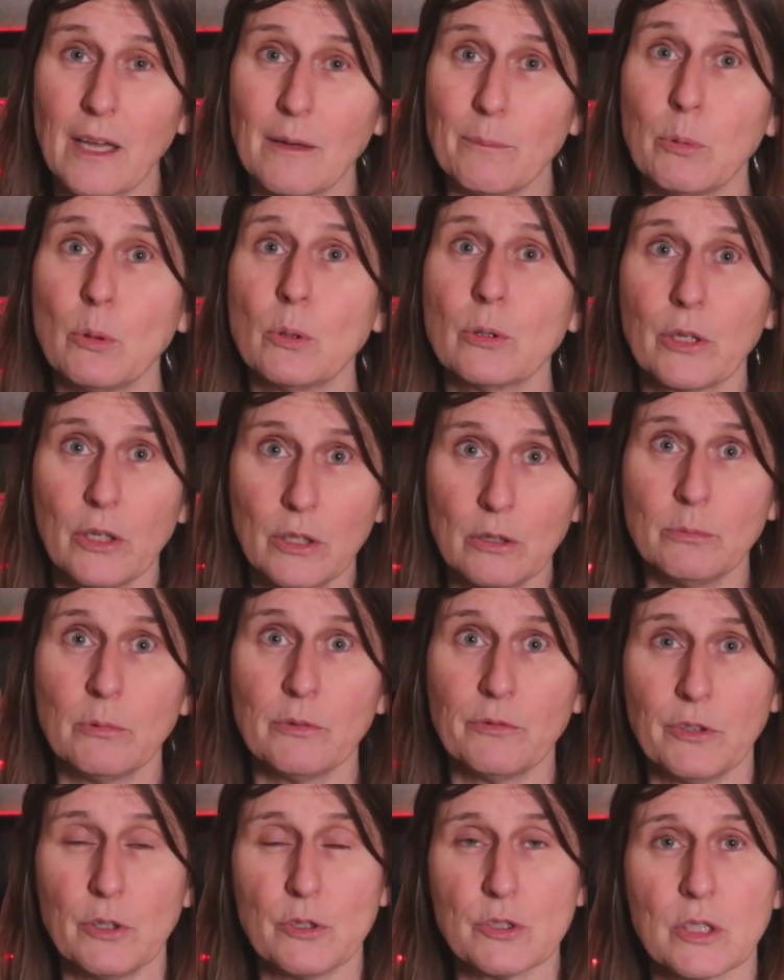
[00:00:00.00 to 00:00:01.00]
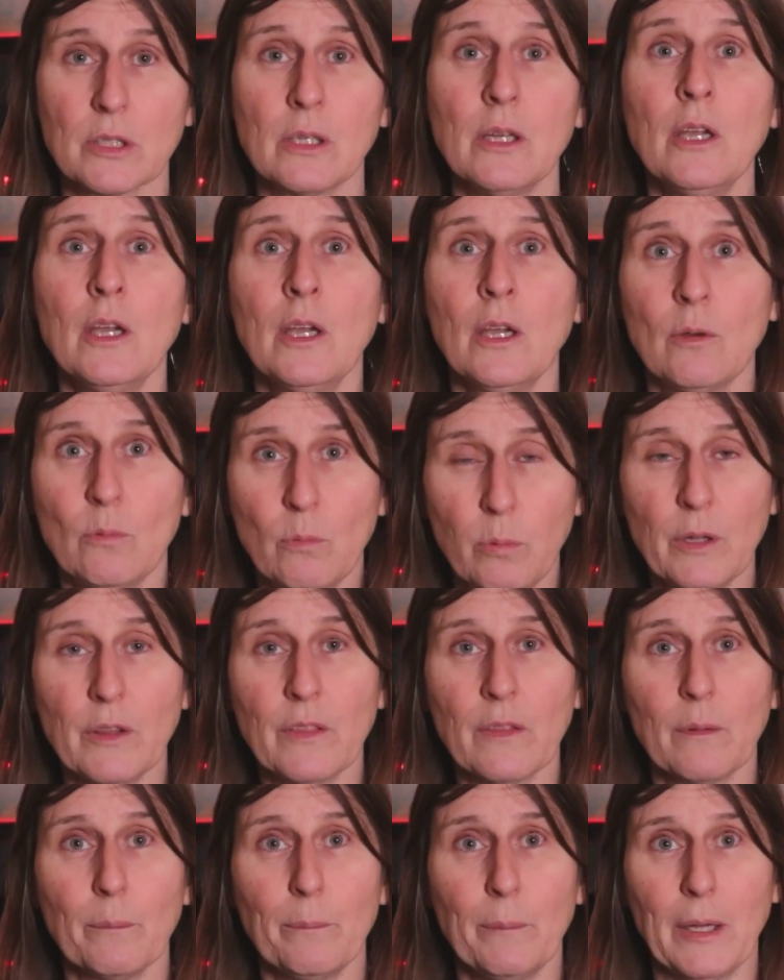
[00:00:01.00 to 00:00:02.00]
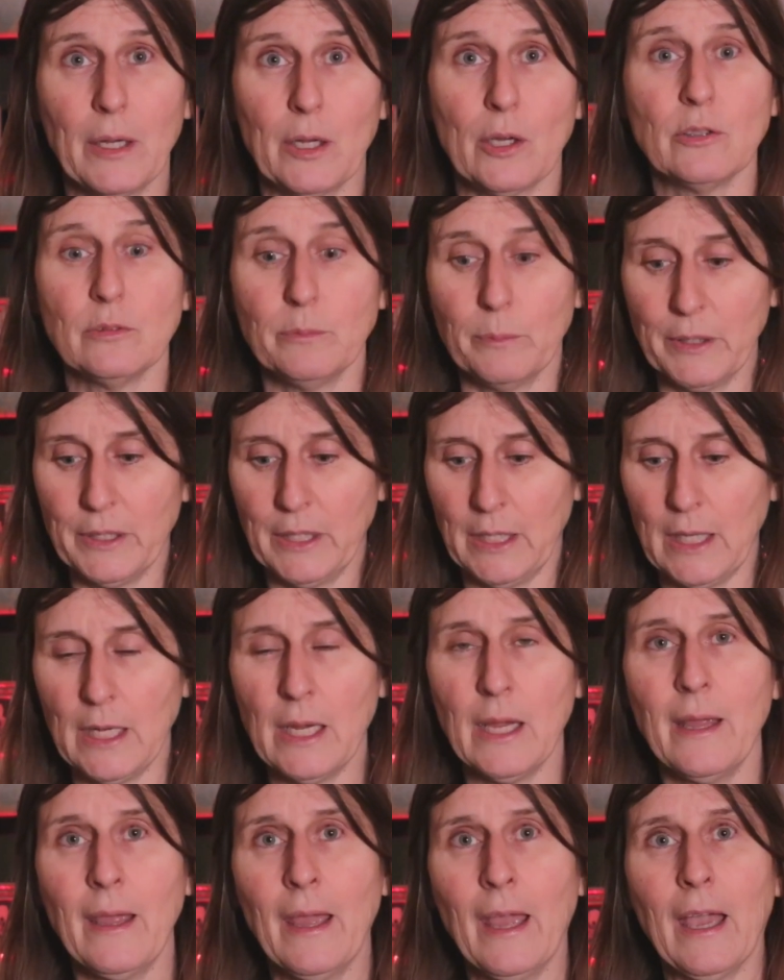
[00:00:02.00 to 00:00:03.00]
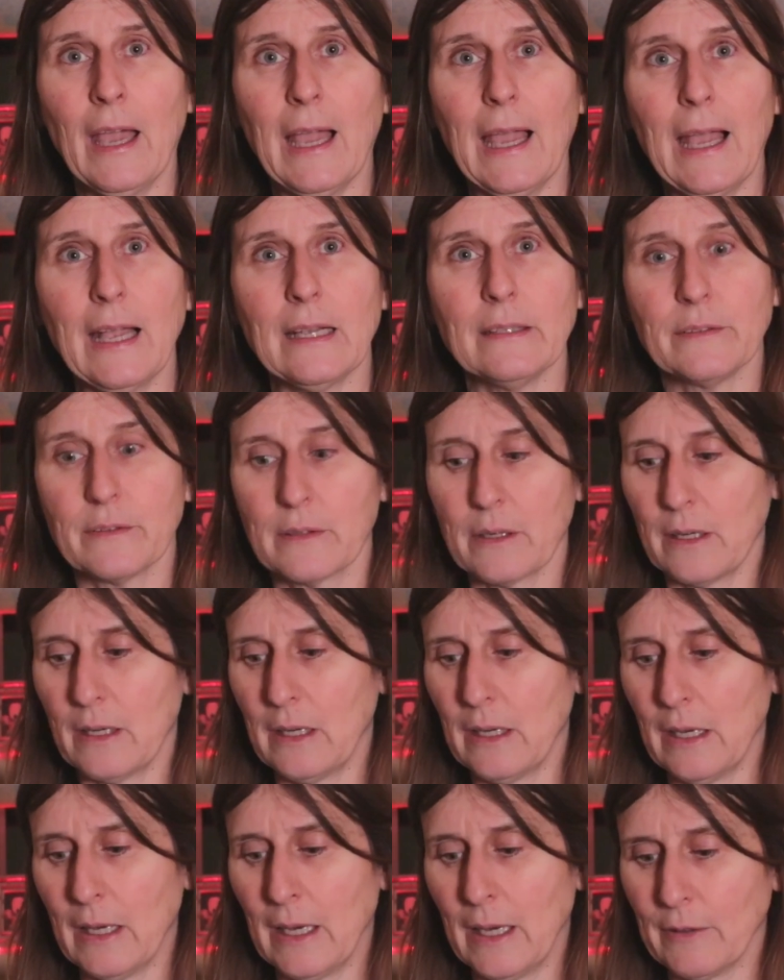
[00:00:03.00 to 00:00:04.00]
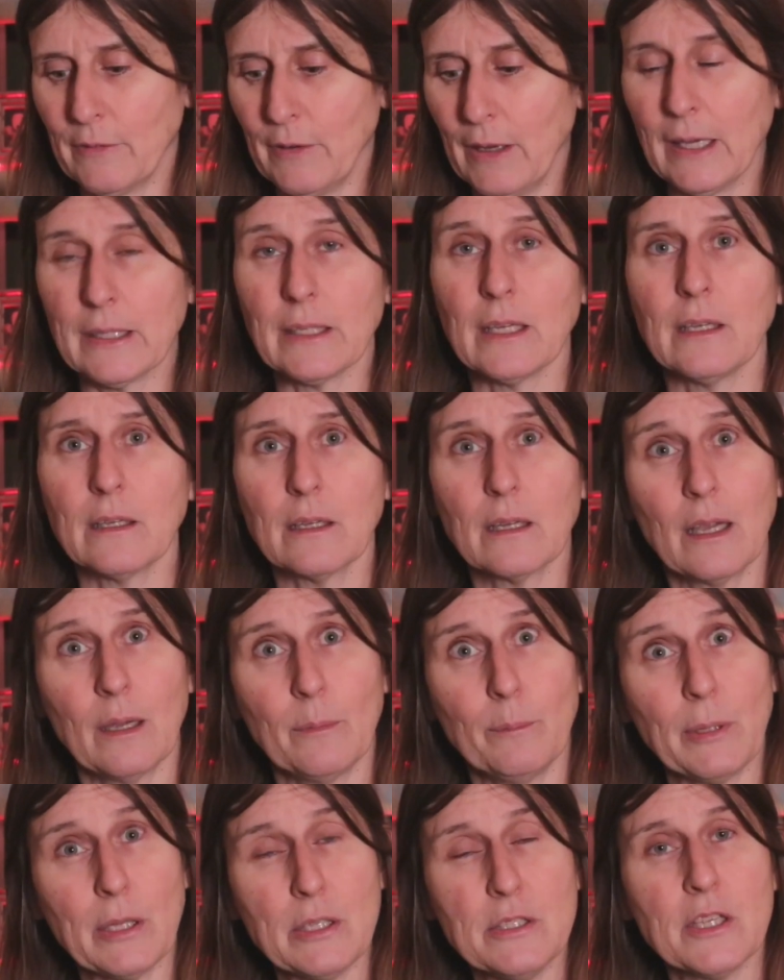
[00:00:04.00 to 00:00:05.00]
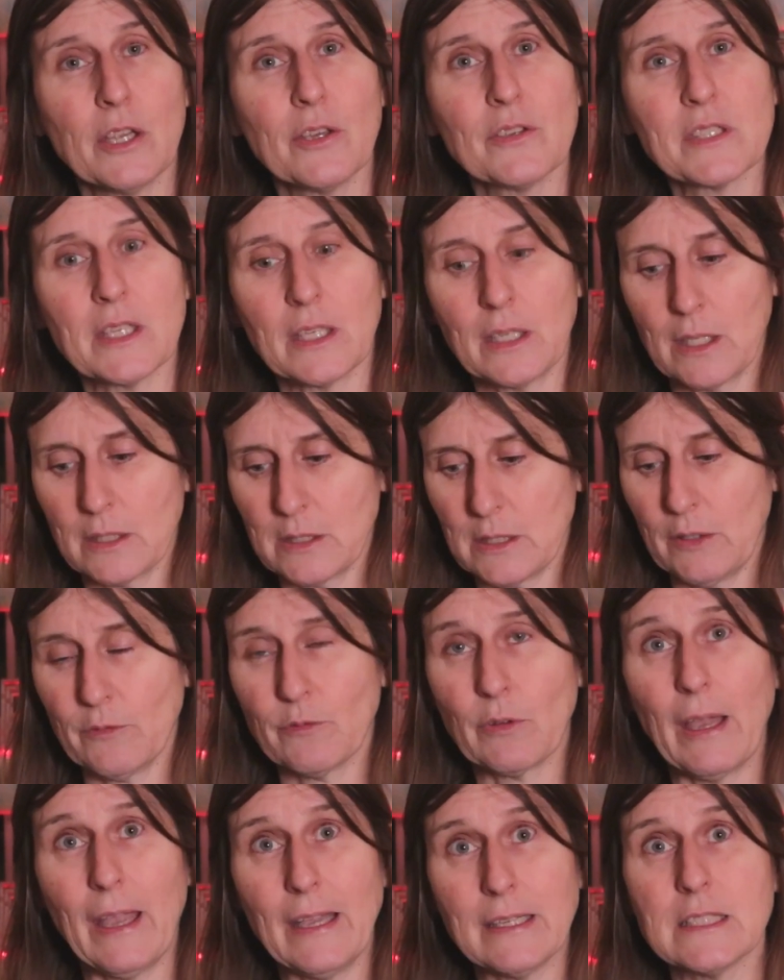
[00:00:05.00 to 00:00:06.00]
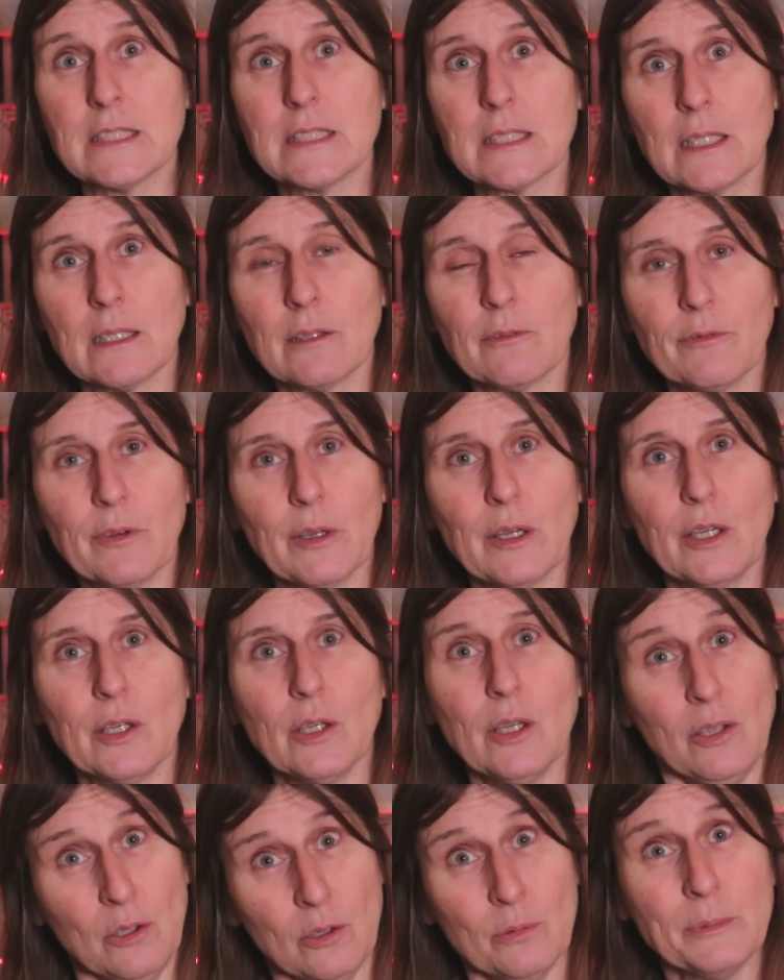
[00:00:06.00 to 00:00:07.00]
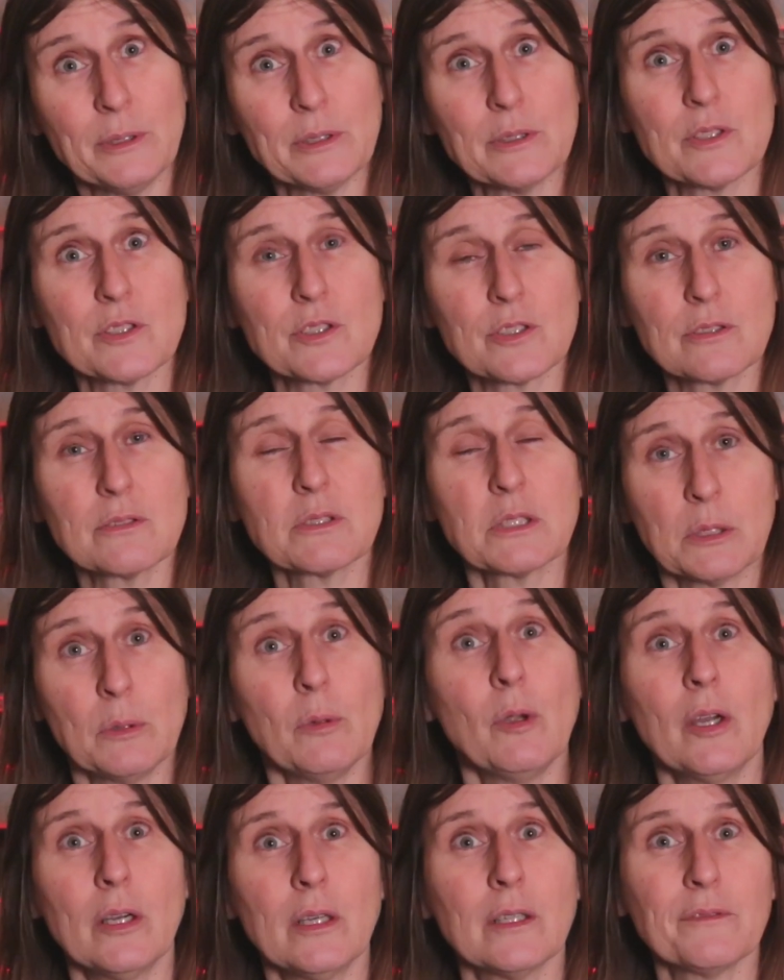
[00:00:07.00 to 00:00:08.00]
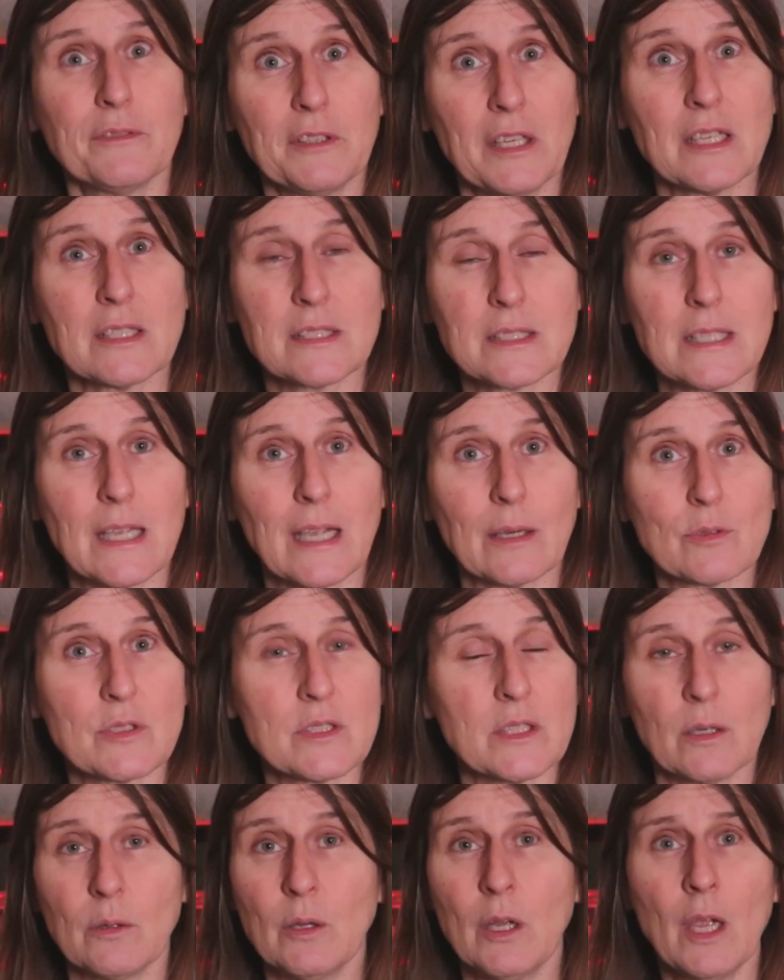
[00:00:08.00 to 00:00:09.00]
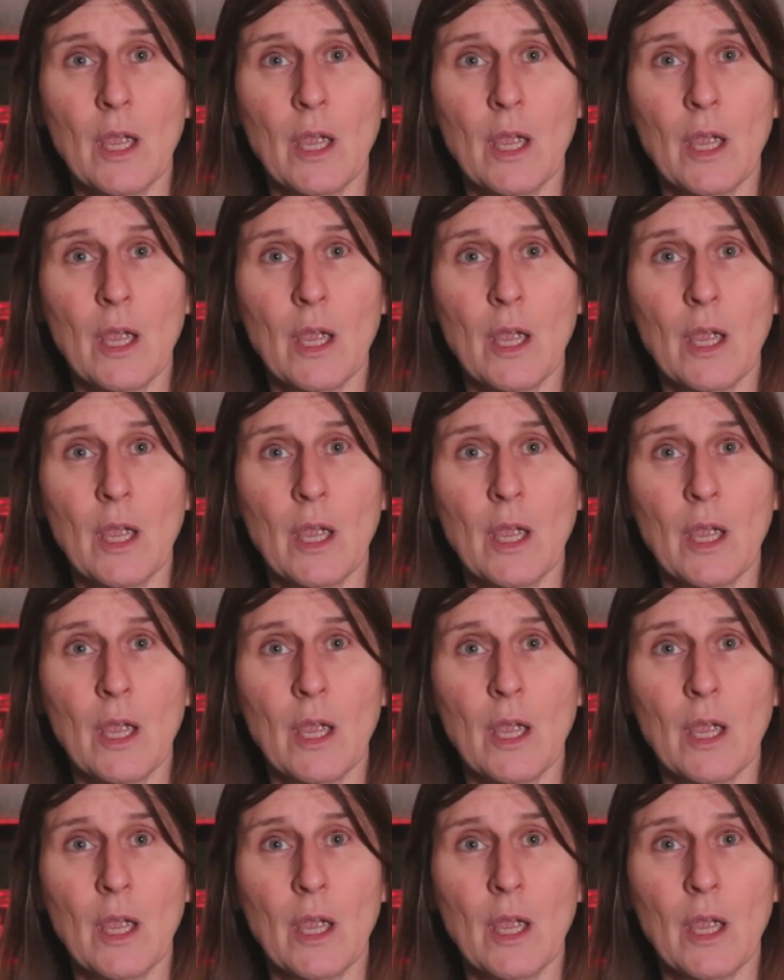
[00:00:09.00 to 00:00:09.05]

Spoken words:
I bought Luma Fusion with my own money, and I've had it and been using it for editing for almost 2.5 years now. So